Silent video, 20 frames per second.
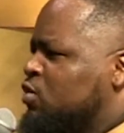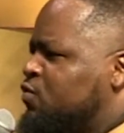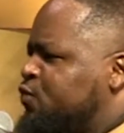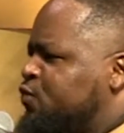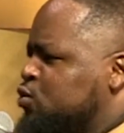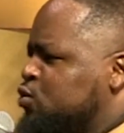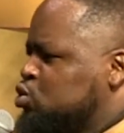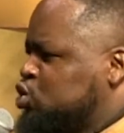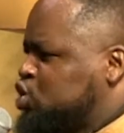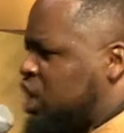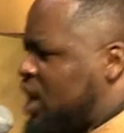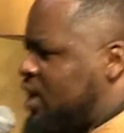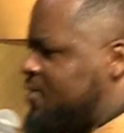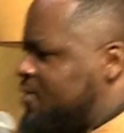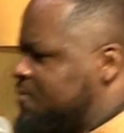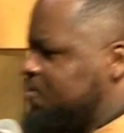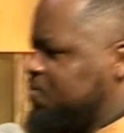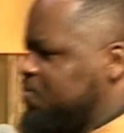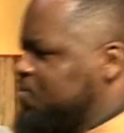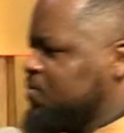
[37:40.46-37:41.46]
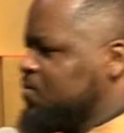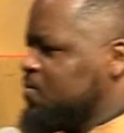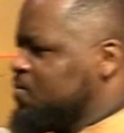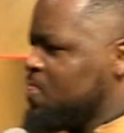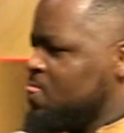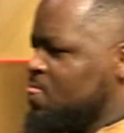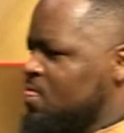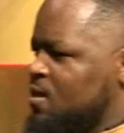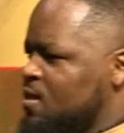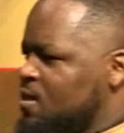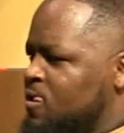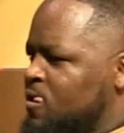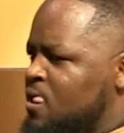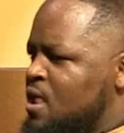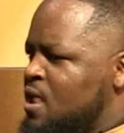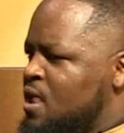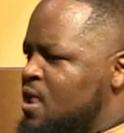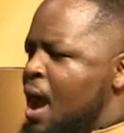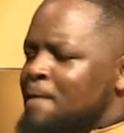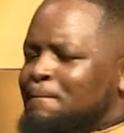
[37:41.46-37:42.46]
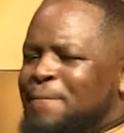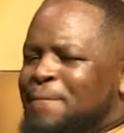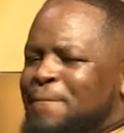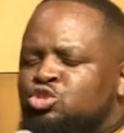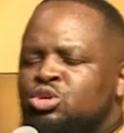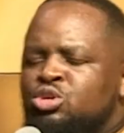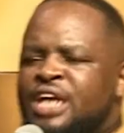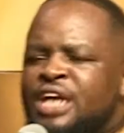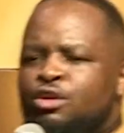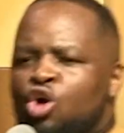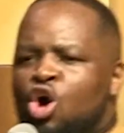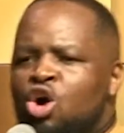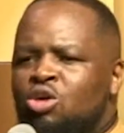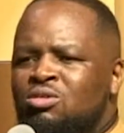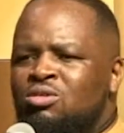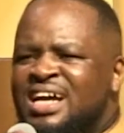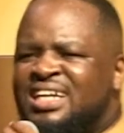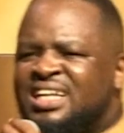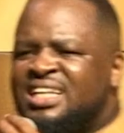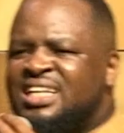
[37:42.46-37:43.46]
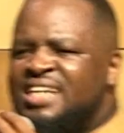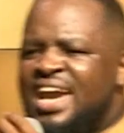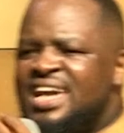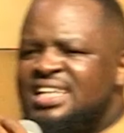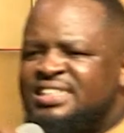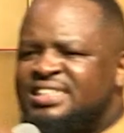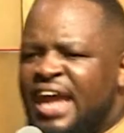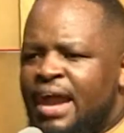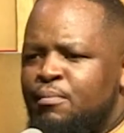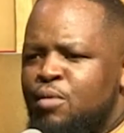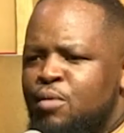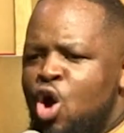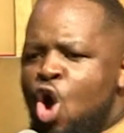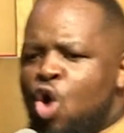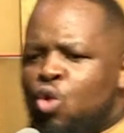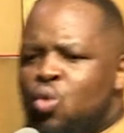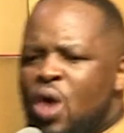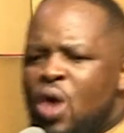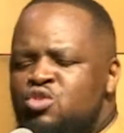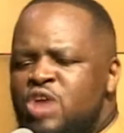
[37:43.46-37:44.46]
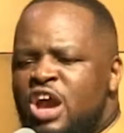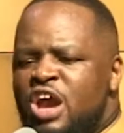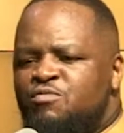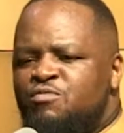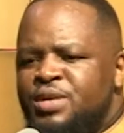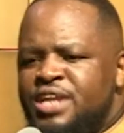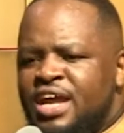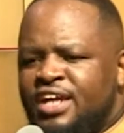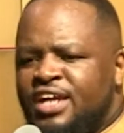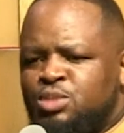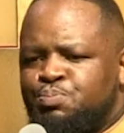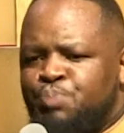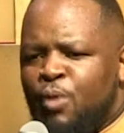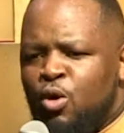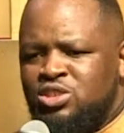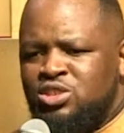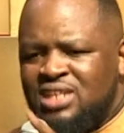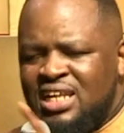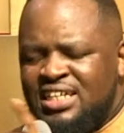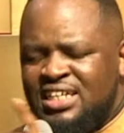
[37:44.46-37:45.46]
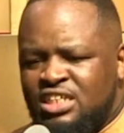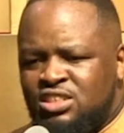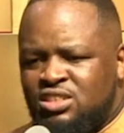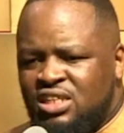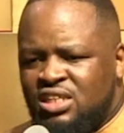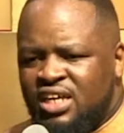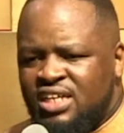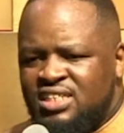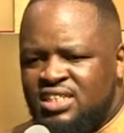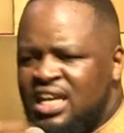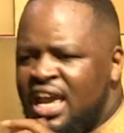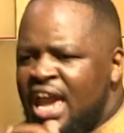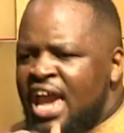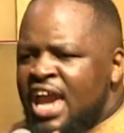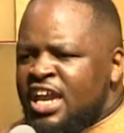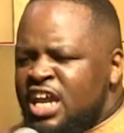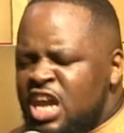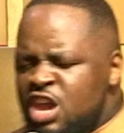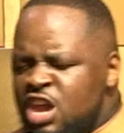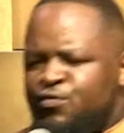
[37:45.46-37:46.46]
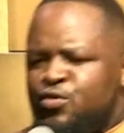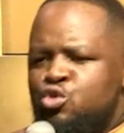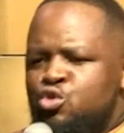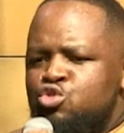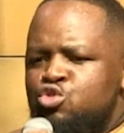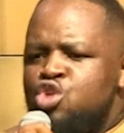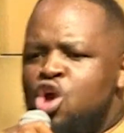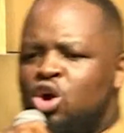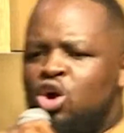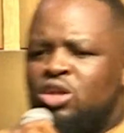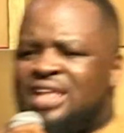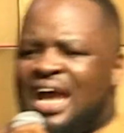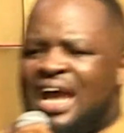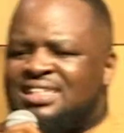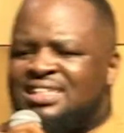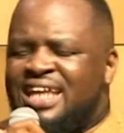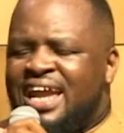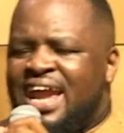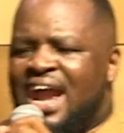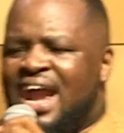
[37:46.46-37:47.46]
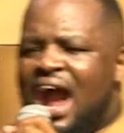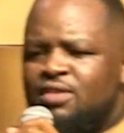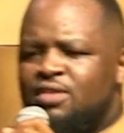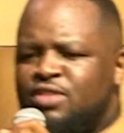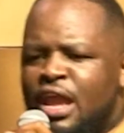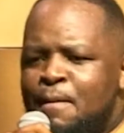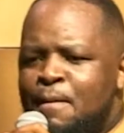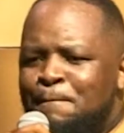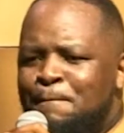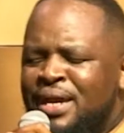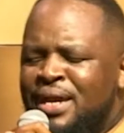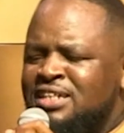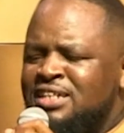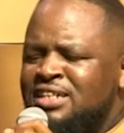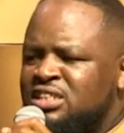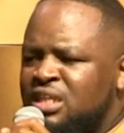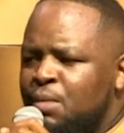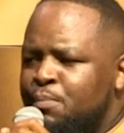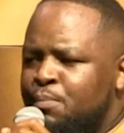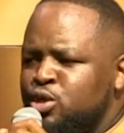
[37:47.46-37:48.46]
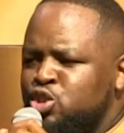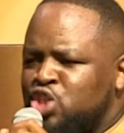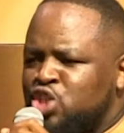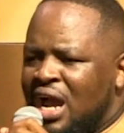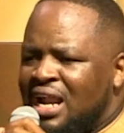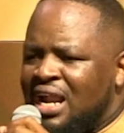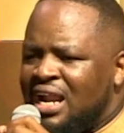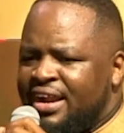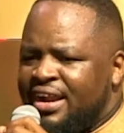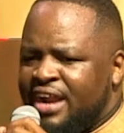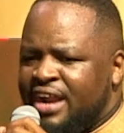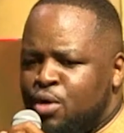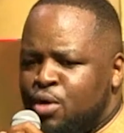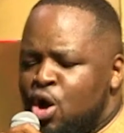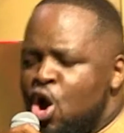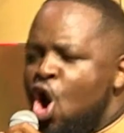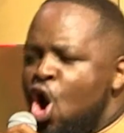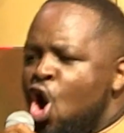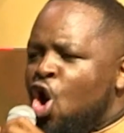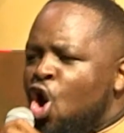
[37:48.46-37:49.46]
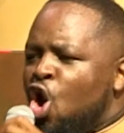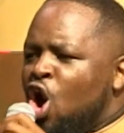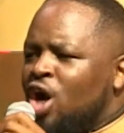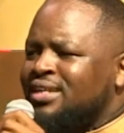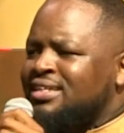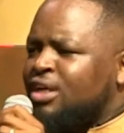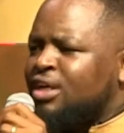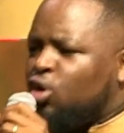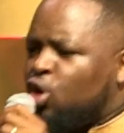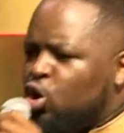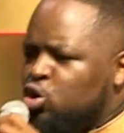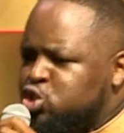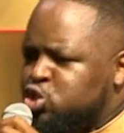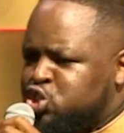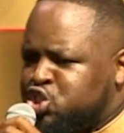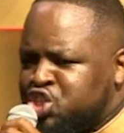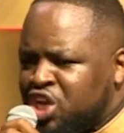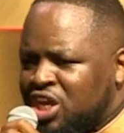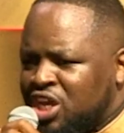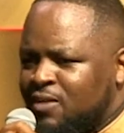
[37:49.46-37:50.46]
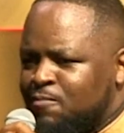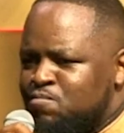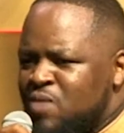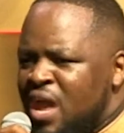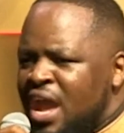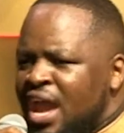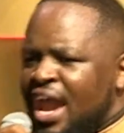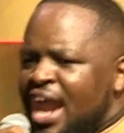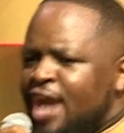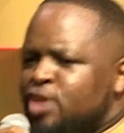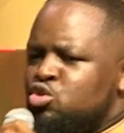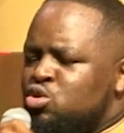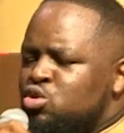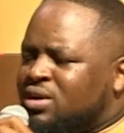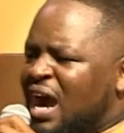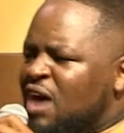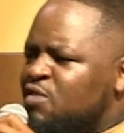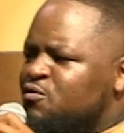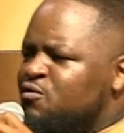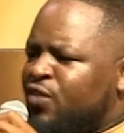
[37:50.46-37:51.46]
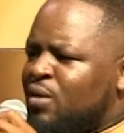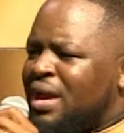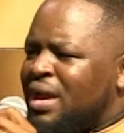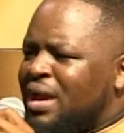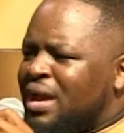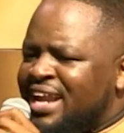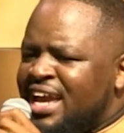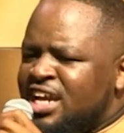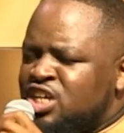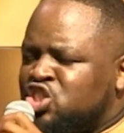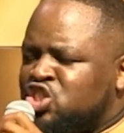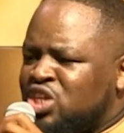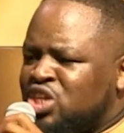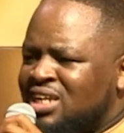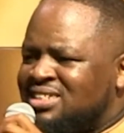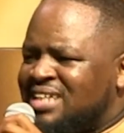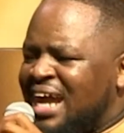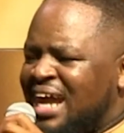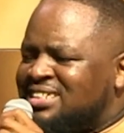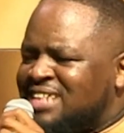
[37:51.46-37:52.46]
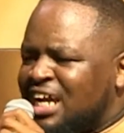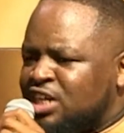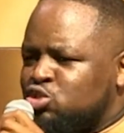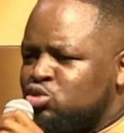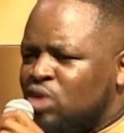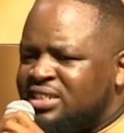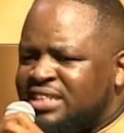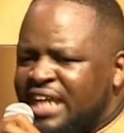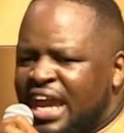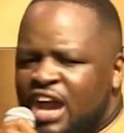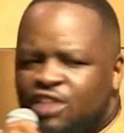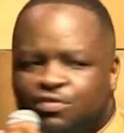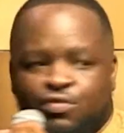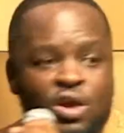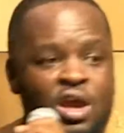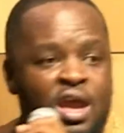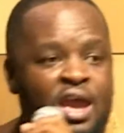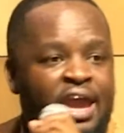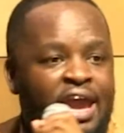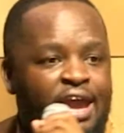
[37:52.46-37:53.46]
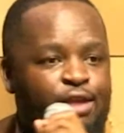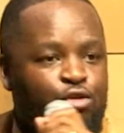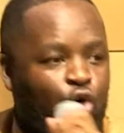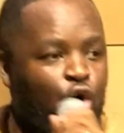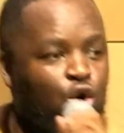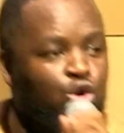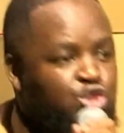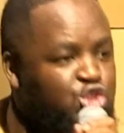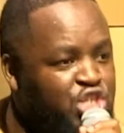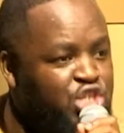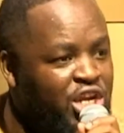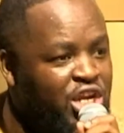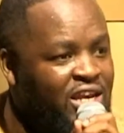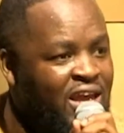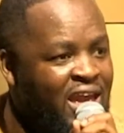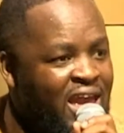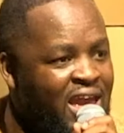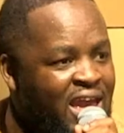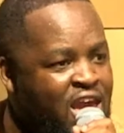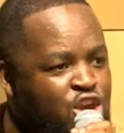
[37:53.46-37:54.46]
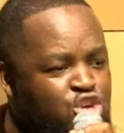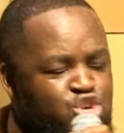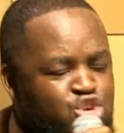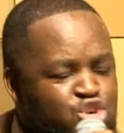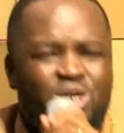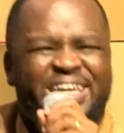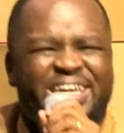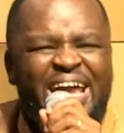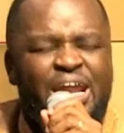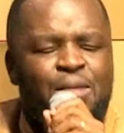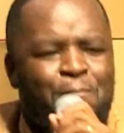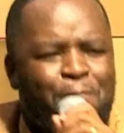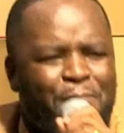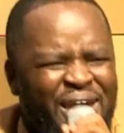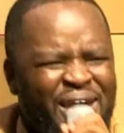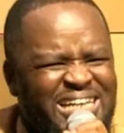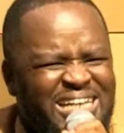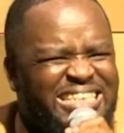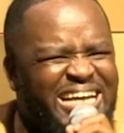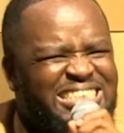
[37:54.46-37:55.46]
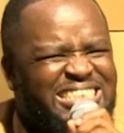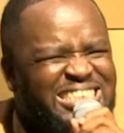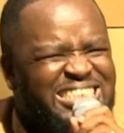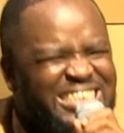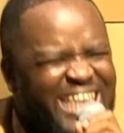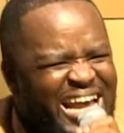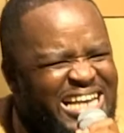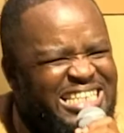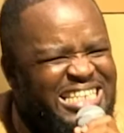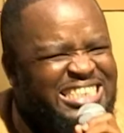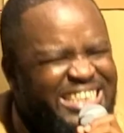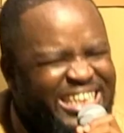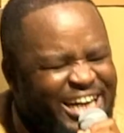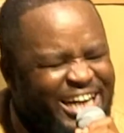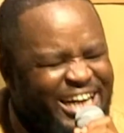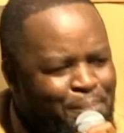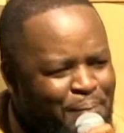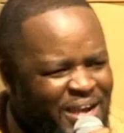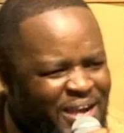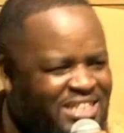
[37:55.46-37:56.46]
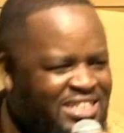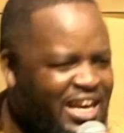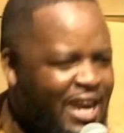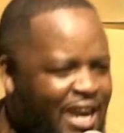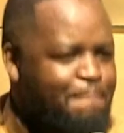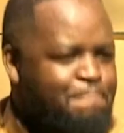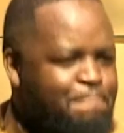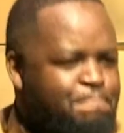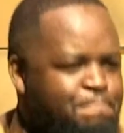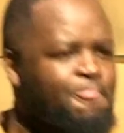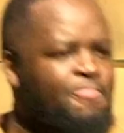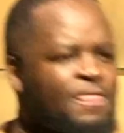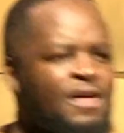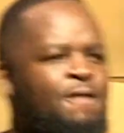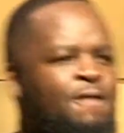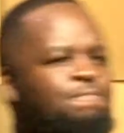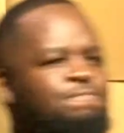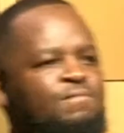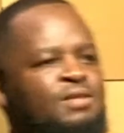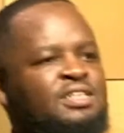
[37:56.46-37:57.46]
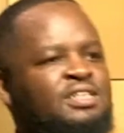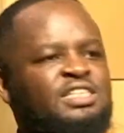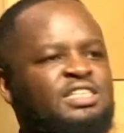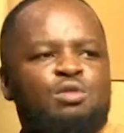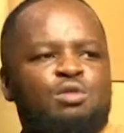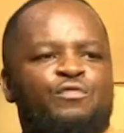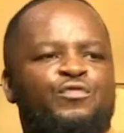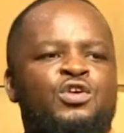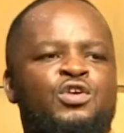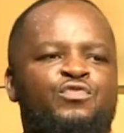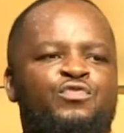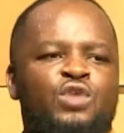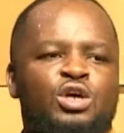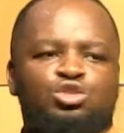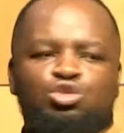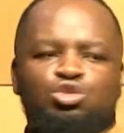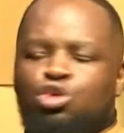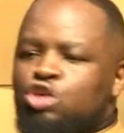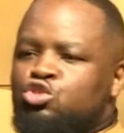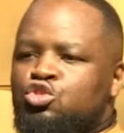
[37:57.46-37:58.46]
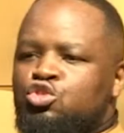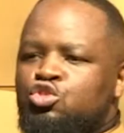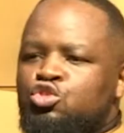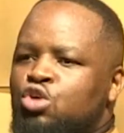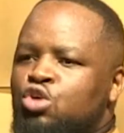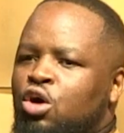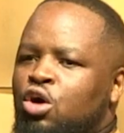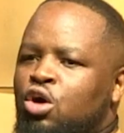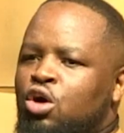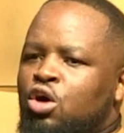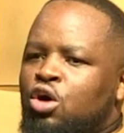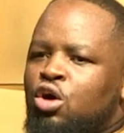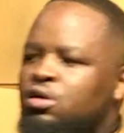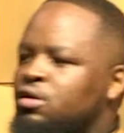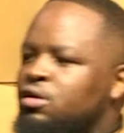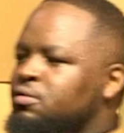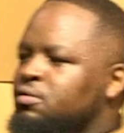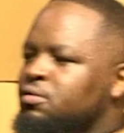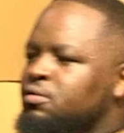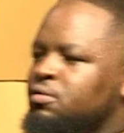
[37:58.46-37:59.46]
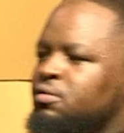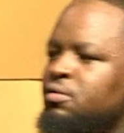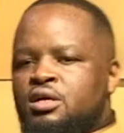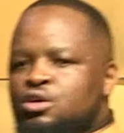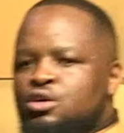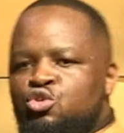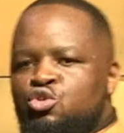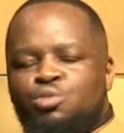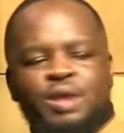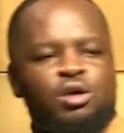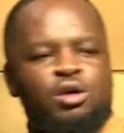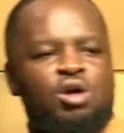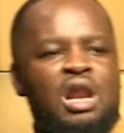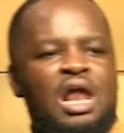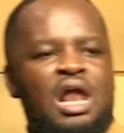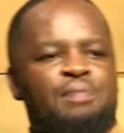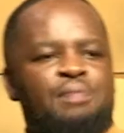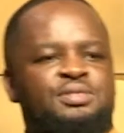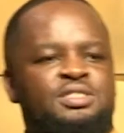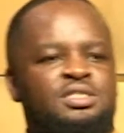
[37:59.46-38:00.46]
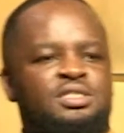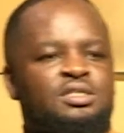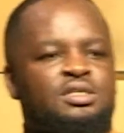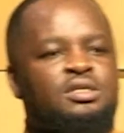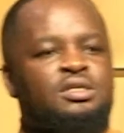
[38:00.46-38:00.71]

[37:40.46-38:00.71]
future but you can only create them when you have been exposed. Listen to this. If you know that they they built the Burj Al Arab on the ocean, and you come from a nation that does not have an ocean, you can build a skyscraper here. Some of you, if you were to go to New York, you may collapse